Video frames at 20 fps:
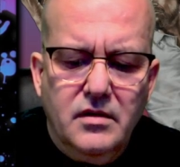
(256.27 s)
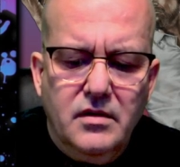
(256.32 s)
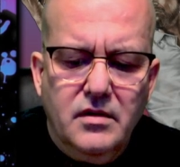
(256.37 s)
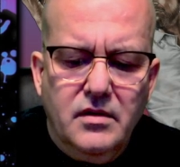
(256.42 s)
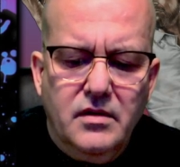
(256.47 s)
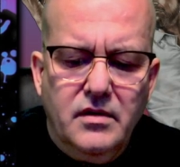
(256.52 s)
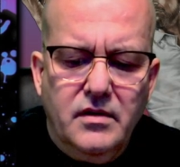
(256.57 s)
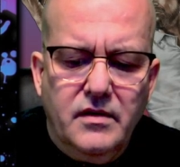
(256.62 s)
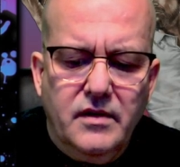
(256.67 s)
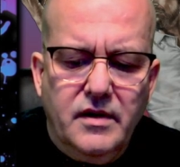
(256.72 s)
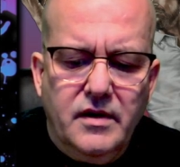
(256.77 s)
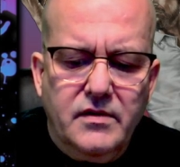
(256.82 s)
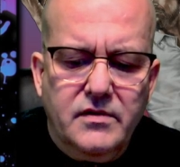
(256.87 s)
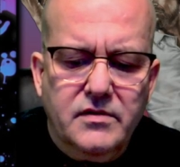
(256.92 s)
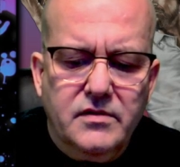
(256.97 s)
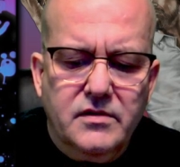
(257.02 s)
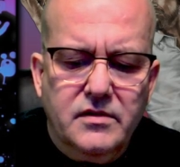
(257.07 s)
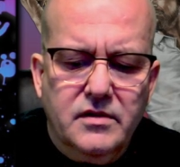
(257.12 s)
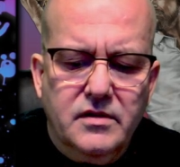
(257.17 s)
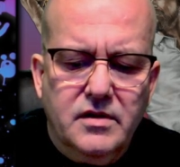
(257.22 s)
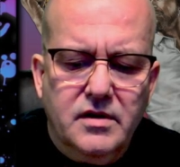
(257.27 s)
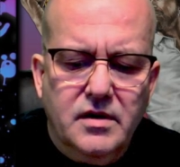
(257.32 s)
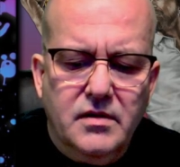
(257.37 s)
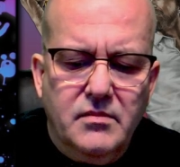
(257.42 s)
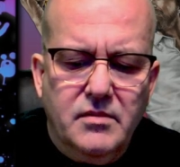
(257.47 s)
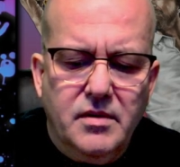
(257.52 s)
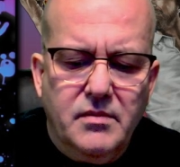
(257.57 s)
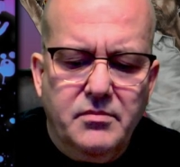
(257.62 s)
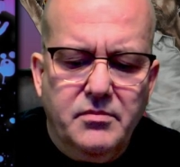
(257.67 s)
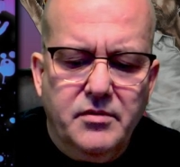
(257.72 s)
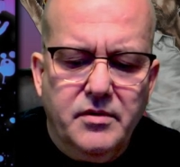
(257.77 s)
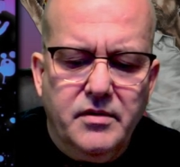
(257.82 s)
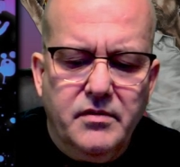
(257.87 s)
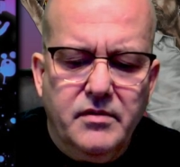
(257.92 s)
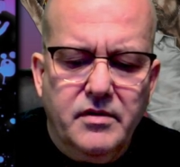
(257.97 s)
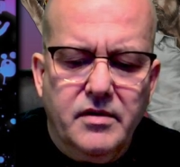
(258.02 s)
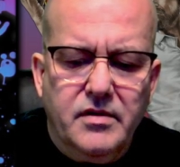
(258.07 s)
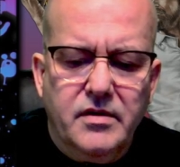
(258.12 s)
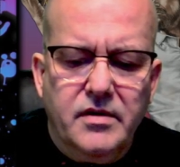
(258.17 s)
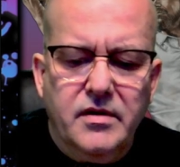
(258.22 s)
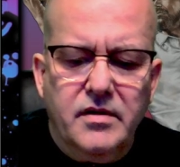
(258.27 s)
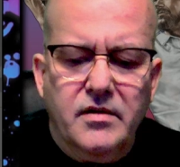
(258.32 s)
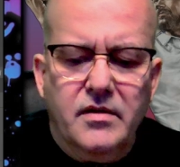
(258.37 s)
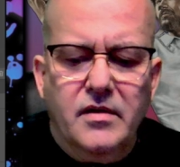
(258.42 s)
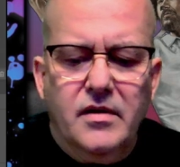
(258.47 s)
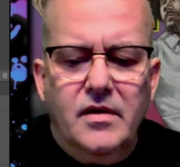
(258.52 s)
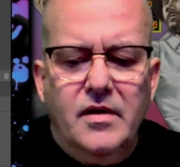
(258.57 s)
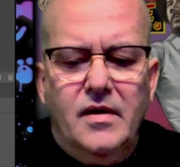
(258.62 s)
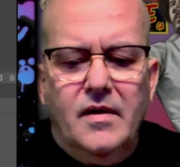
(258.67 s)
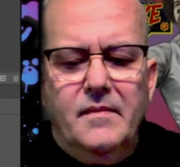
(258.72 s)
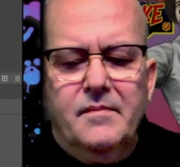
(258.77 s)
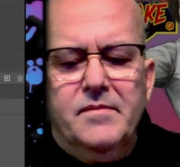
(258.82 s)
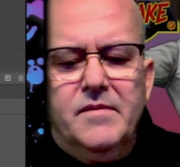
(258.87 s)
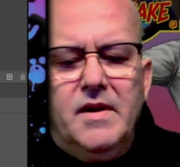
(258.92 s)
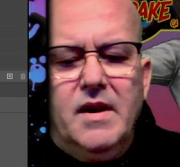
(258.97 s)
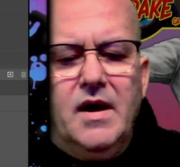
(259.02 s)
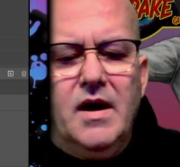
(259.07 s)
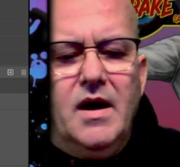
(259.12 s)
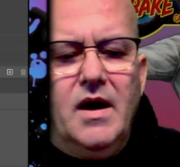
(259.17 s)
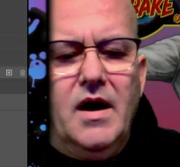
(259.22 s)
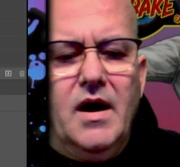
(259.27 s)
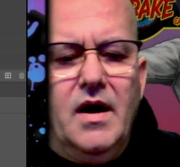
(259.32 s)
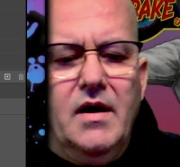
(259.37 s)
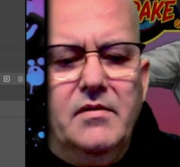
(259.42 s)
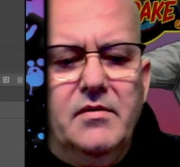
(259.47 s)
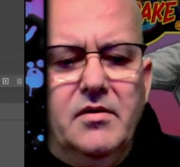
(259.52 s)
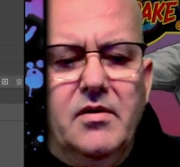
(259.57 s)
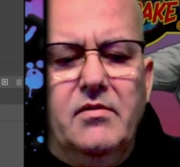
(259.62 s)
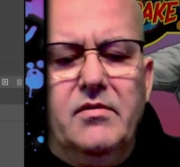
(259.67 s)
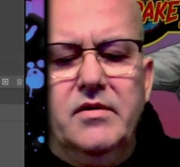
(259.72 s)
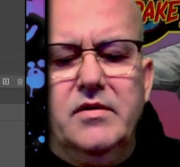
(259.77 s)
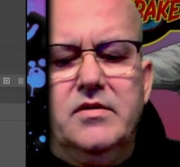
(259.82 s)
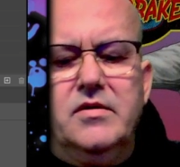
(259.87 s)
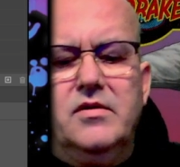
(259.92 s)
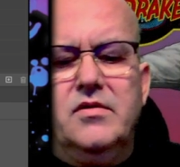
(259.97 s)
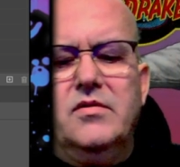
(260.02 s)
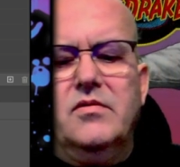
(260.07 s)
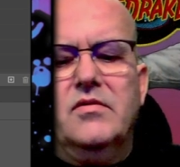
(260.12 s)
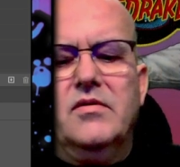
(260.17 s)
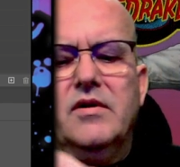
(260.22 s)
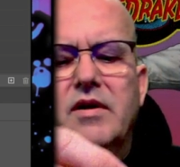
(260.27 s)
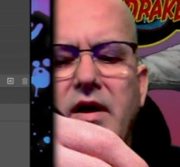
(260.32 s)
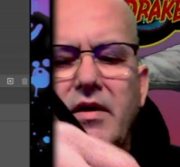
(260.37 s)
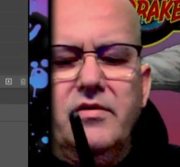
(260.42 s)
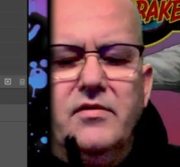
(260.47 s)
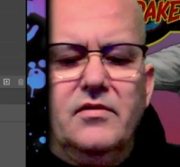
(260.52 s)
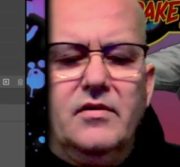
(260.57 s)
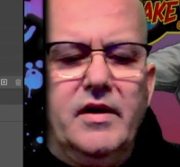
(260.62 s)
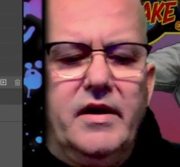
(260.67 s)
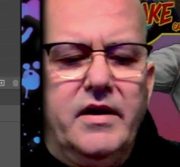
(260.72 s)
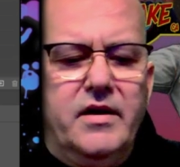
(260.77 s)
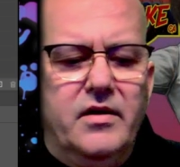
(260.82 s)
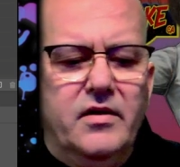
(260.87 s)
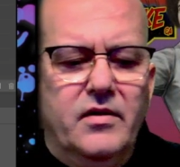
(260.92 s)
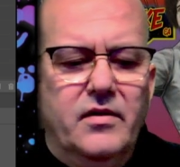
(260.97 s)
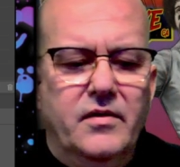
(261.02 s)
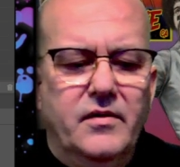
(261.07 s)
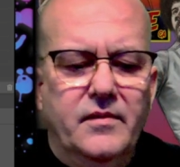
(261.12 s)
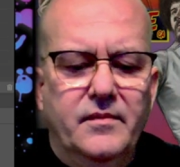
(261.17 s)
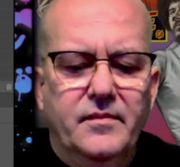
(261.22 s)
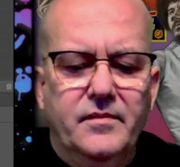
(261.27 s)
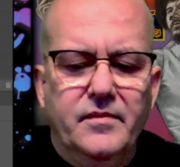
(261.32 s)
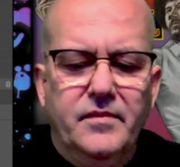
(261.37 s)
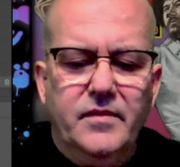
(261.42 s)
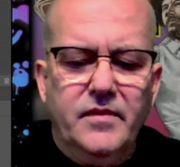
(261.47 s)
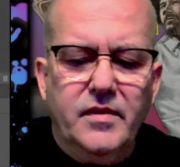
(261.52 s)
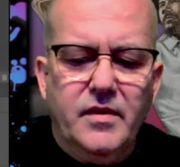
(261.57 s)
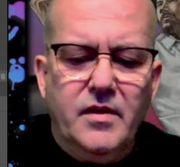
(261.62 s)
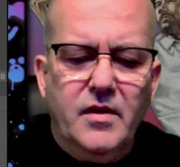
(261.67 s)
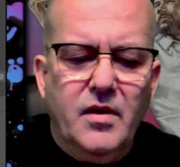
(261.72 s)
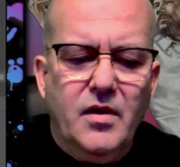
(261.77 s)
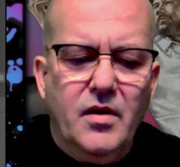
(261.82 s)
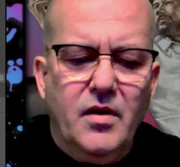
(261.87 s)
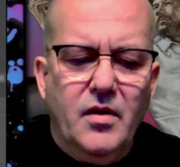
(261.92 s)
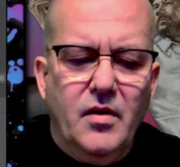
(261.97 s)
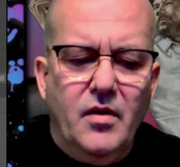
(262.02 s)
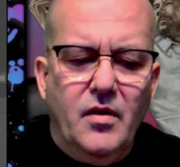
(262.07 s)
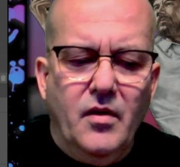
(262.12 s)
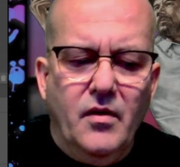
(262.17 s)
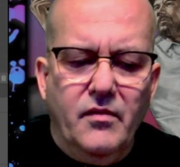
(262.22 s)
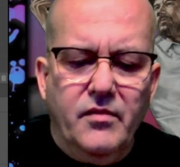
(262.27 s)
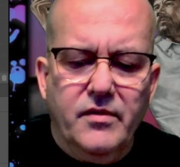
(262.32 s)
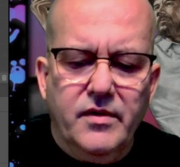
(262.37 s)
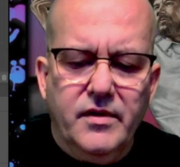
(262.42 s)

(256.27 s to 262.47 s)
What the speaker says: And that should come up right around here. I'm going to do another layer over